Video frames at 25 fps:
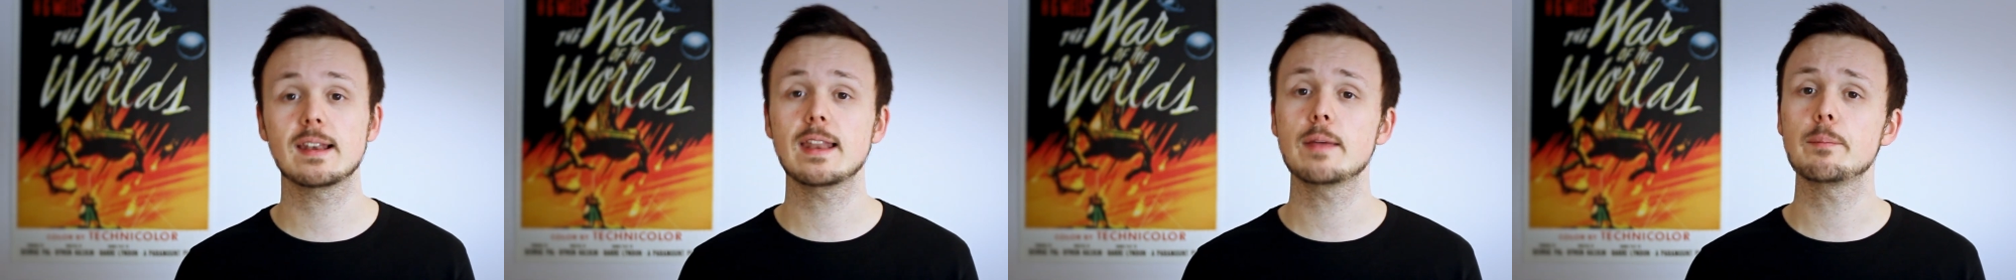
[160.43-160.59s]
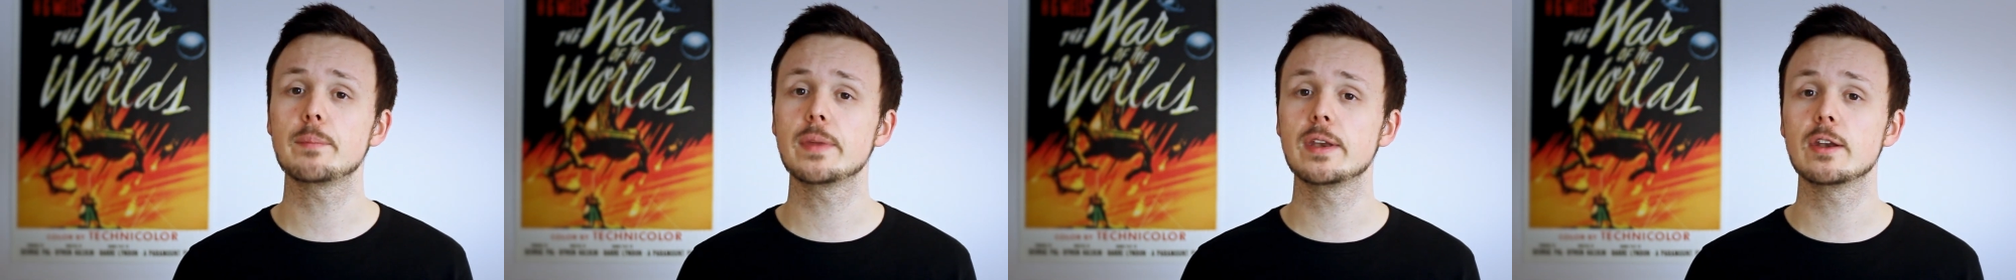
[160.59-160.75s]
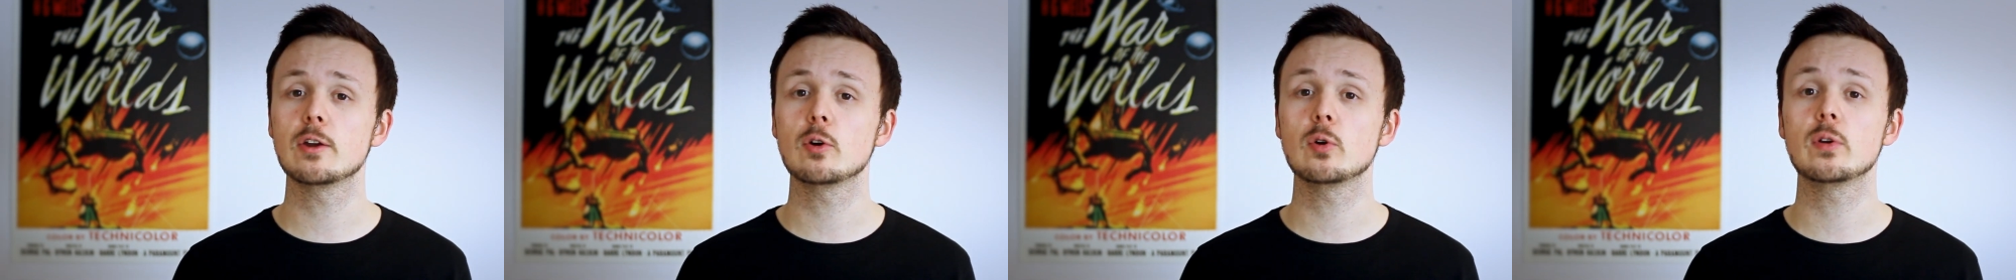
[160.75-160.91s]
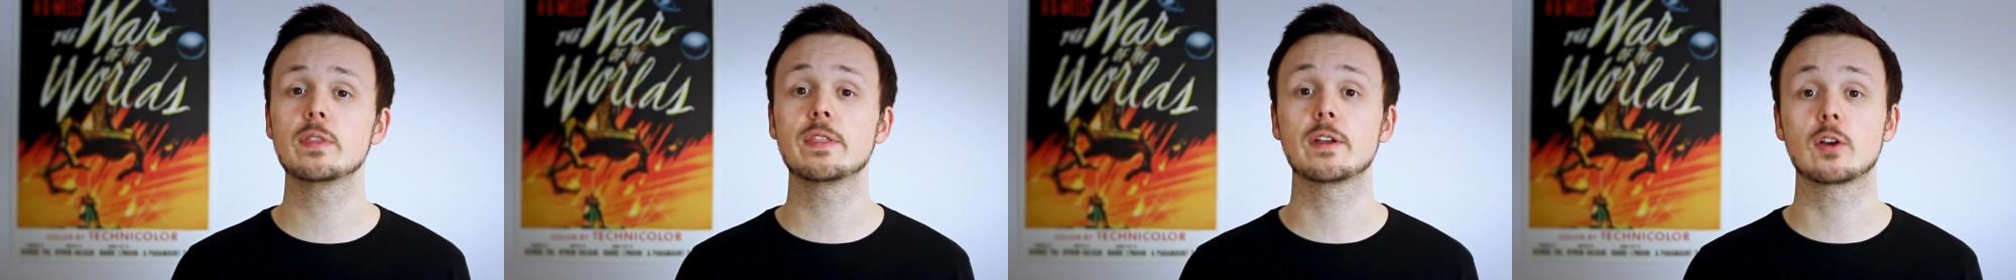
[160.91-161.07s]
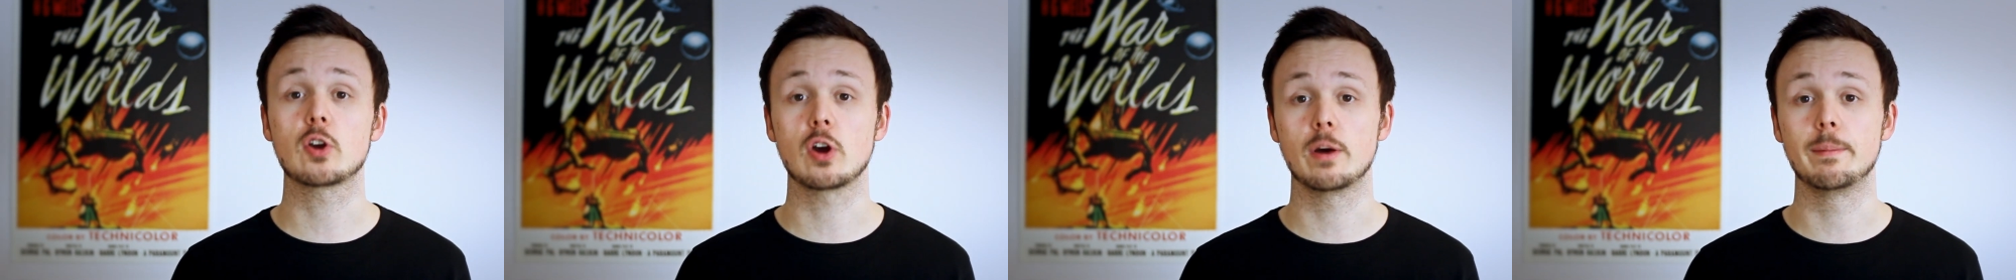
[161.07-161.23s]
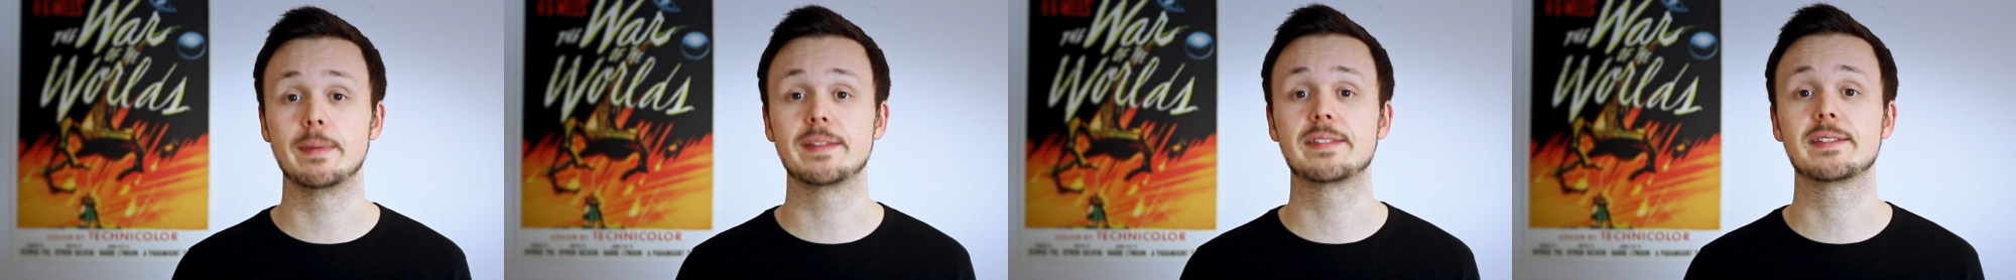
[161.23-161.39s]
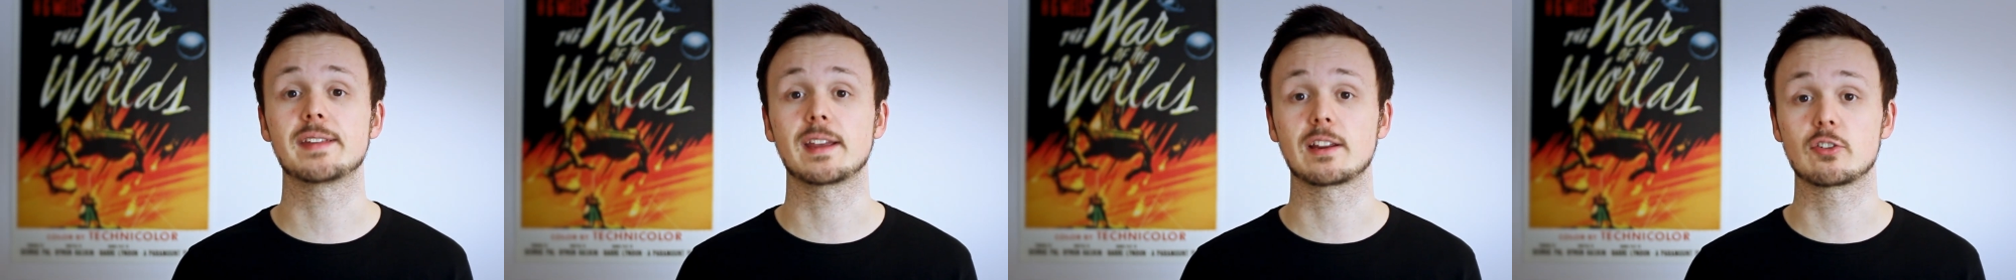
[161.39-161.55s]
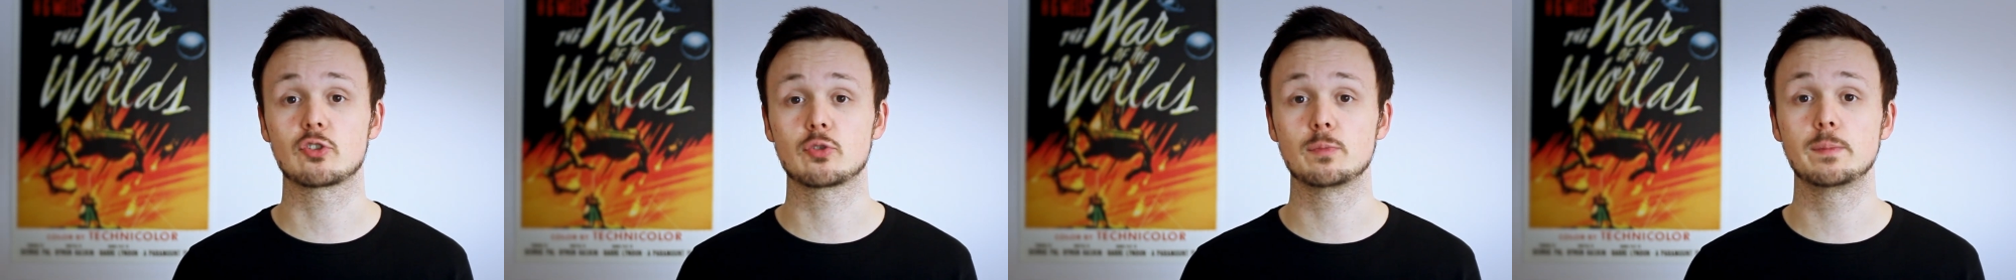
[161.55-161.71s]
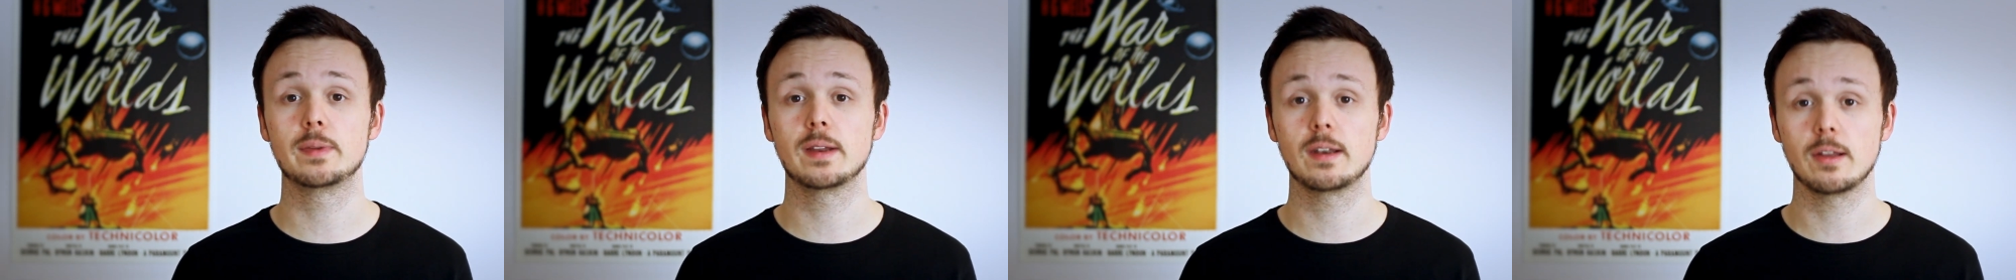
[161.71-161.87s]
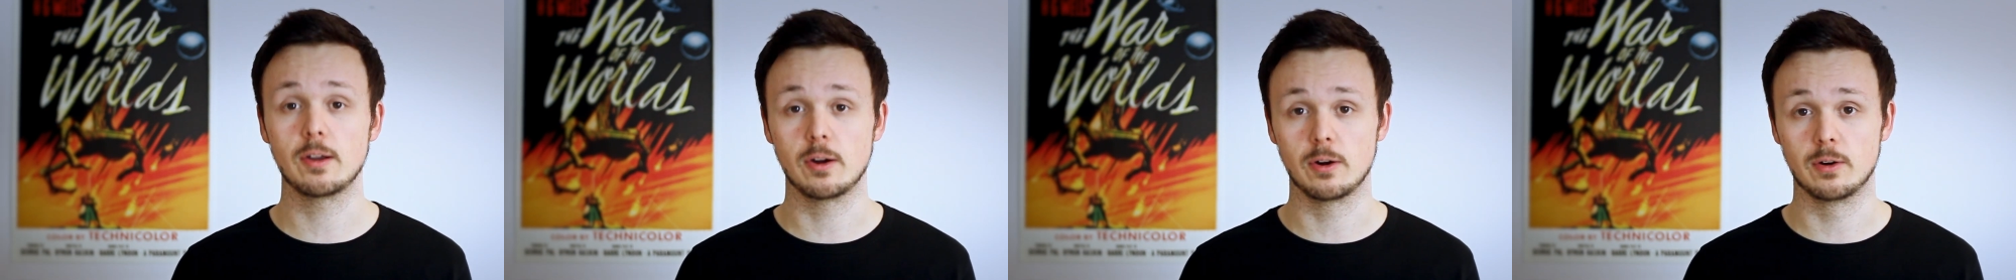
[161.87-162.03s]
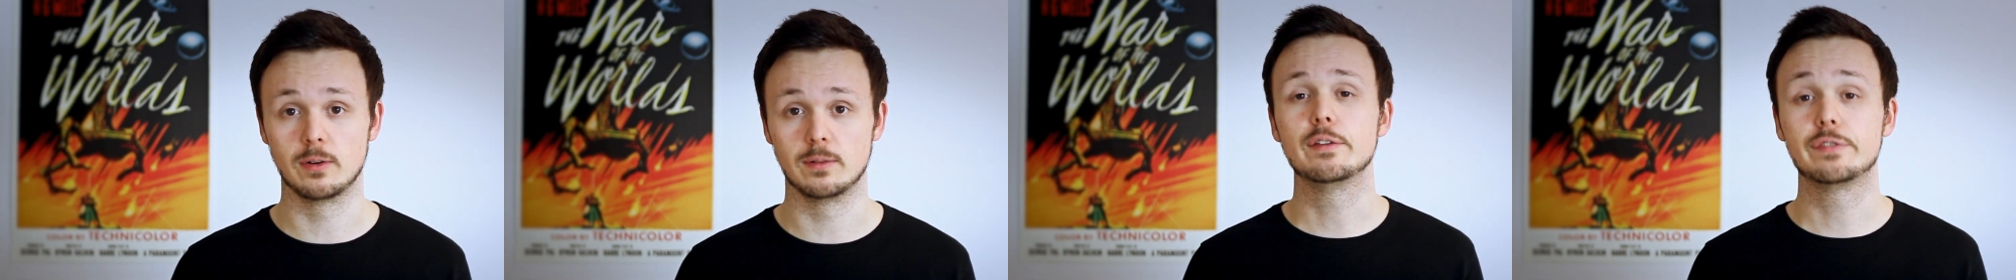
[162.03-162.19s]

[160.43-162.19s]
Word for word: let me know in the comment section below.